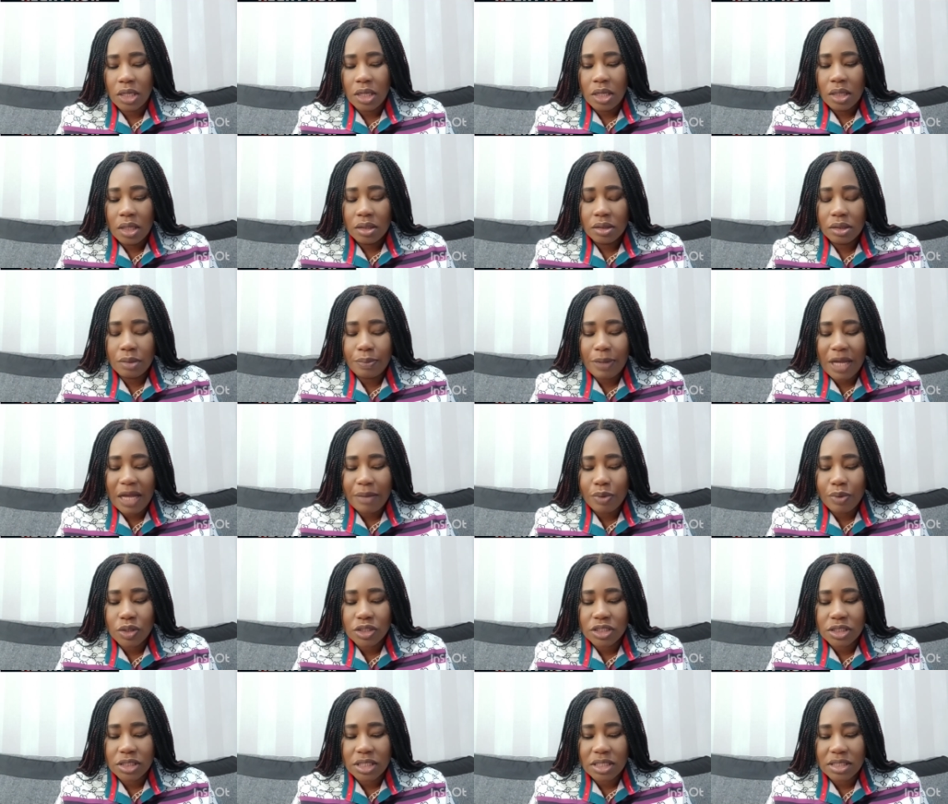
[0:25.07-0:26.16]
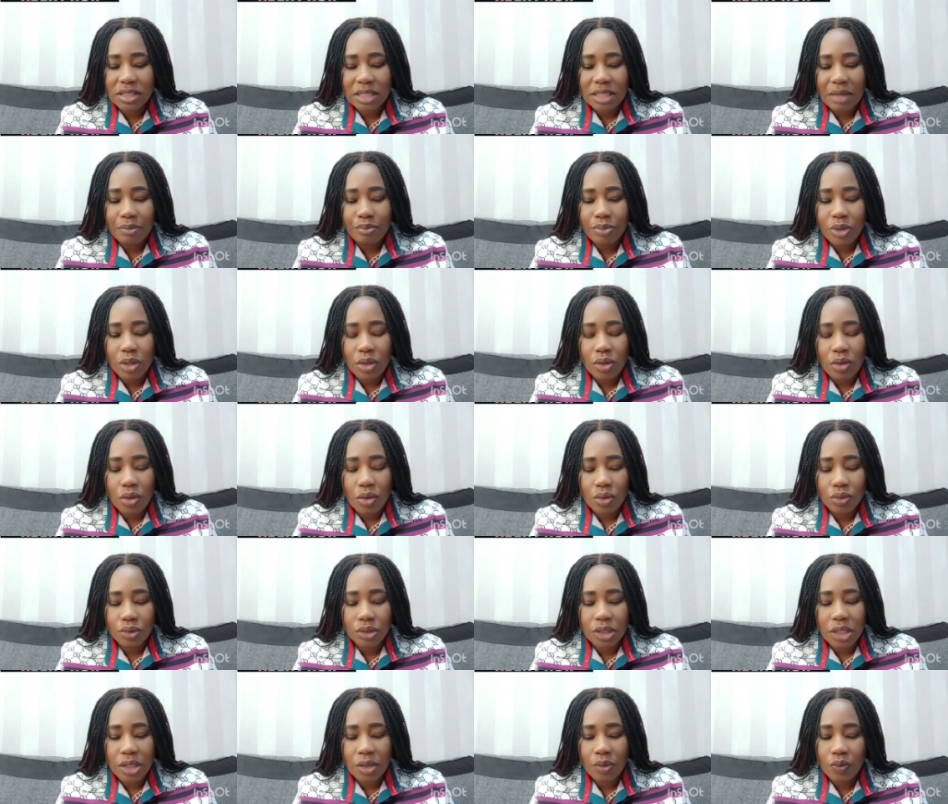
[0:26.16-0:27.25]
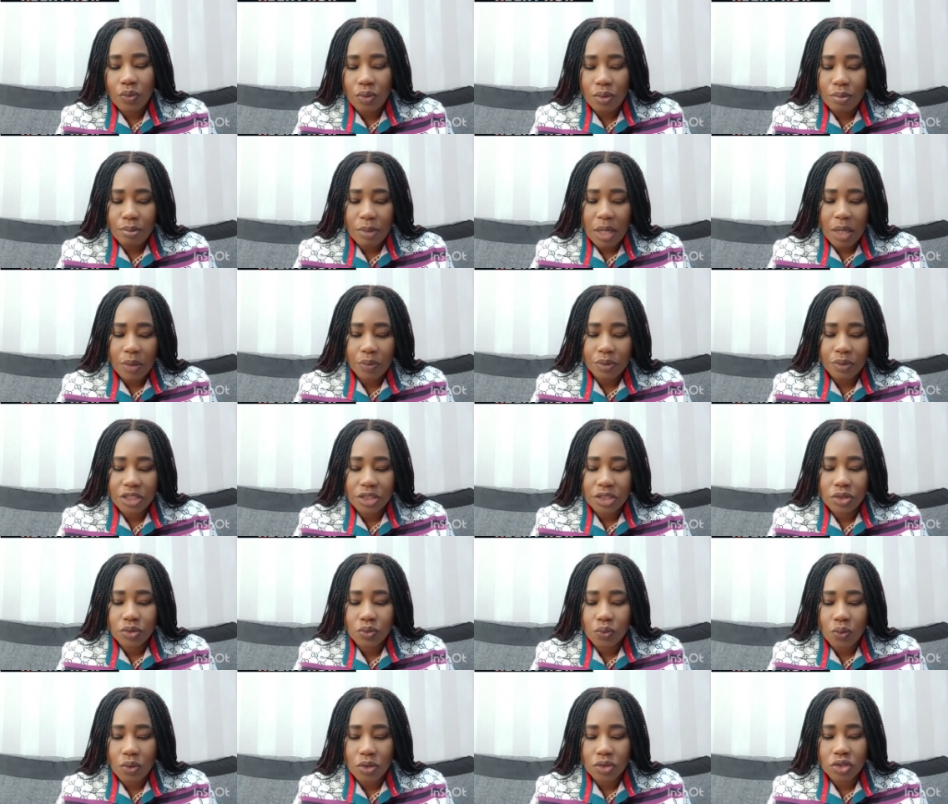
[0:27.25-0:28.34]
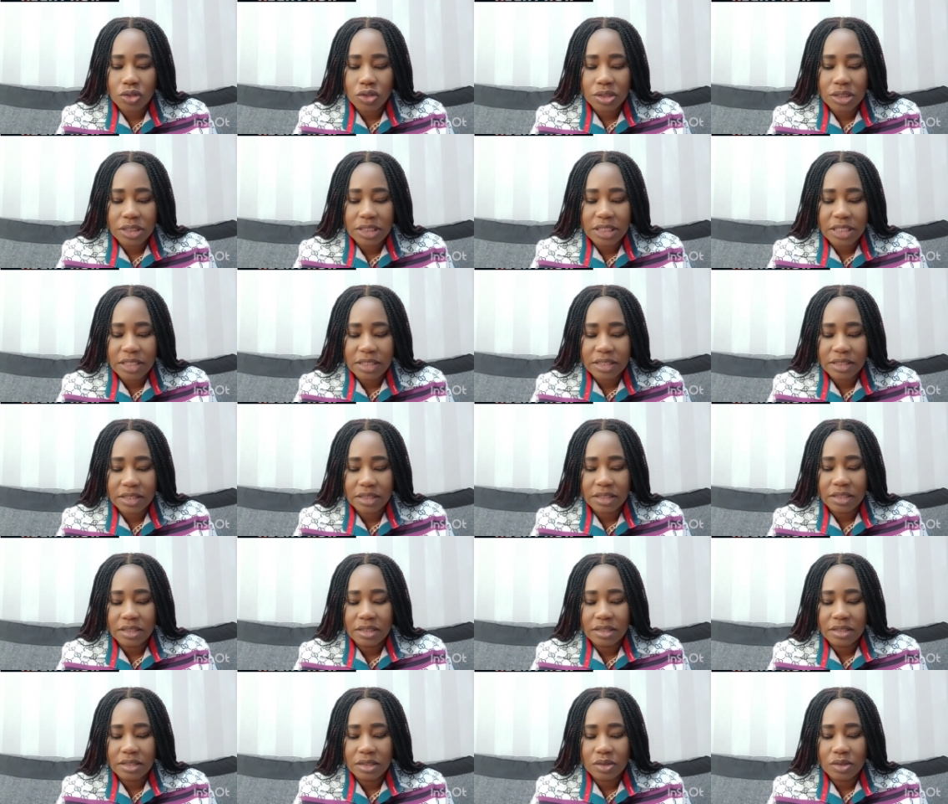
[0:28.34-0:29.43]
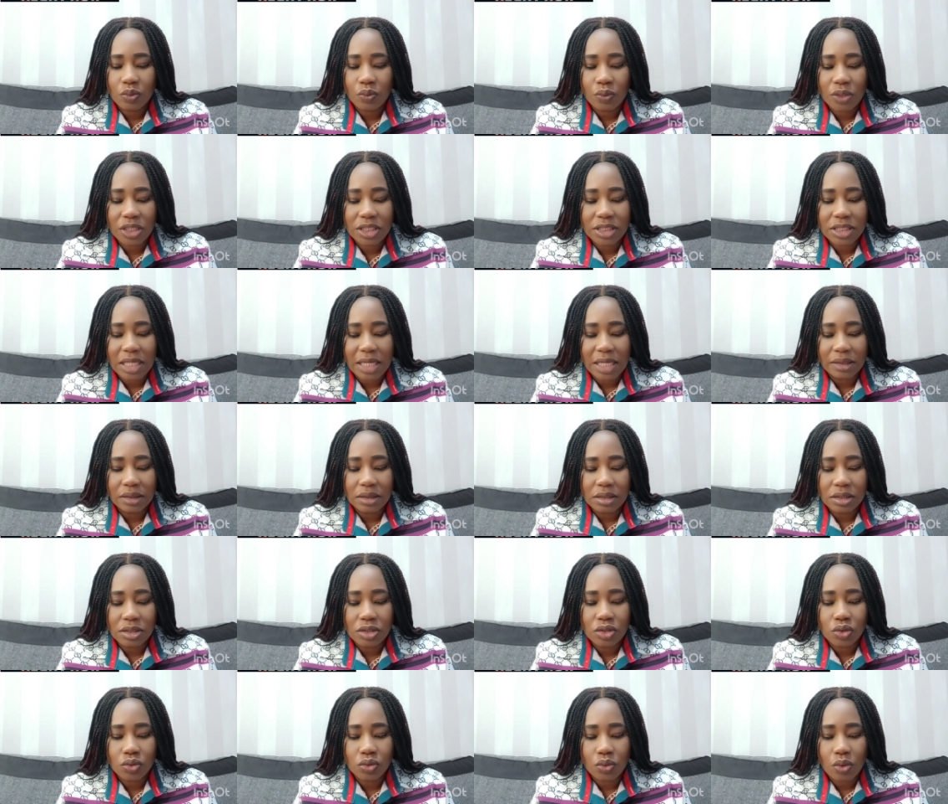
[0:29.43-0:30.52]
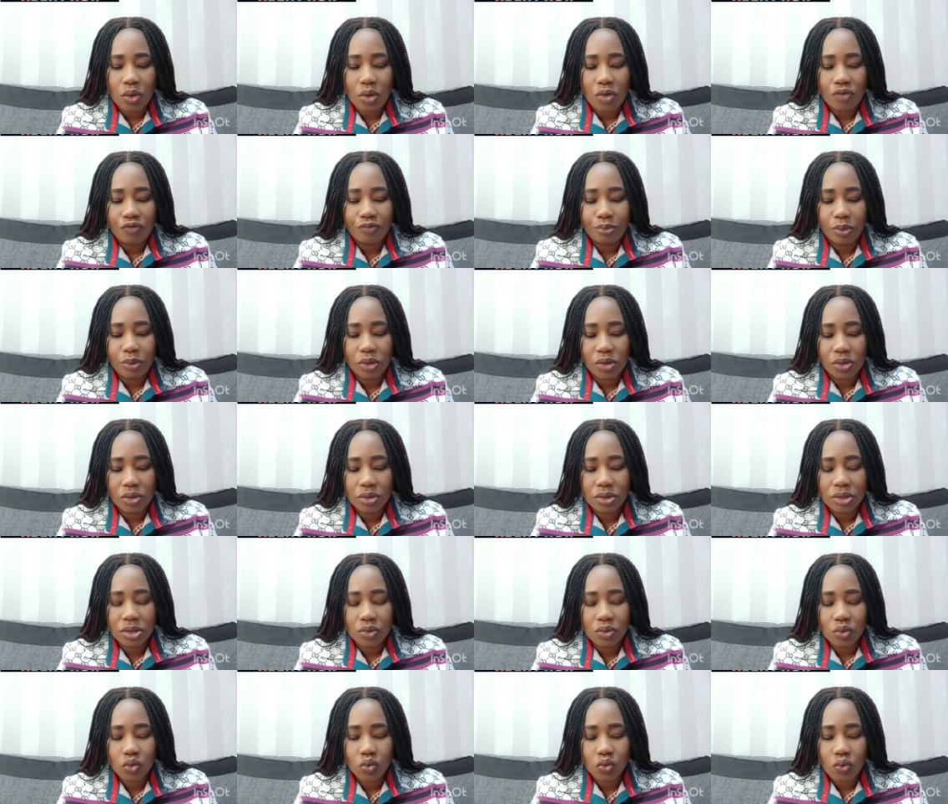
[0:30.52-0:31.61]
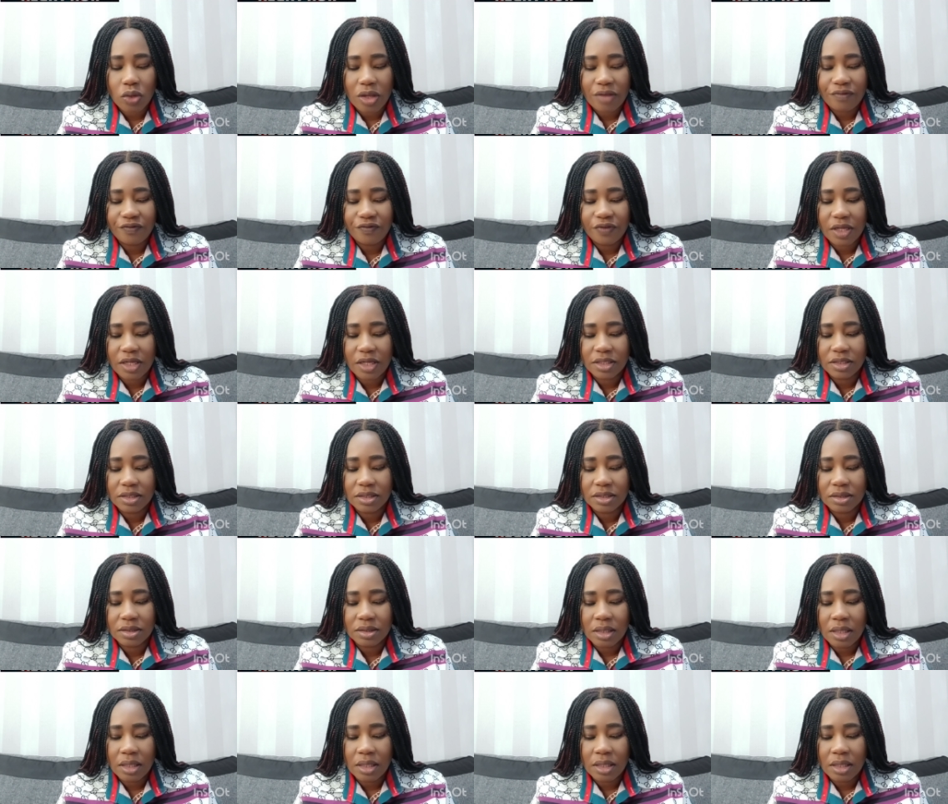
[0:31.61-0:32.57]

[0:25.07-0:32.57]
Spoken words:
The Bible says, "And behold, a woman which was diseased with an issue of blood 12 years